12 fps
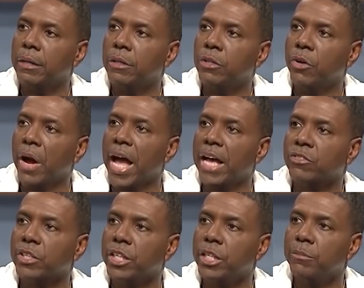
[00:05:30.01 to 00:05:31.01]
you're
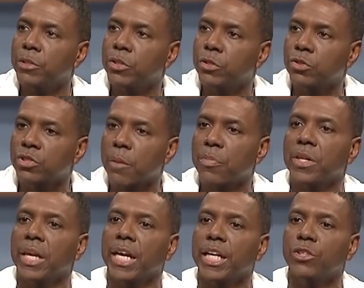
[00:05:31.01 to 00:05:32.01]
asking Him to do something
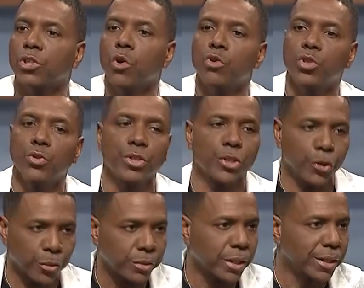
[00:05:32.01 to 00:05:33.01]
that He told you to do.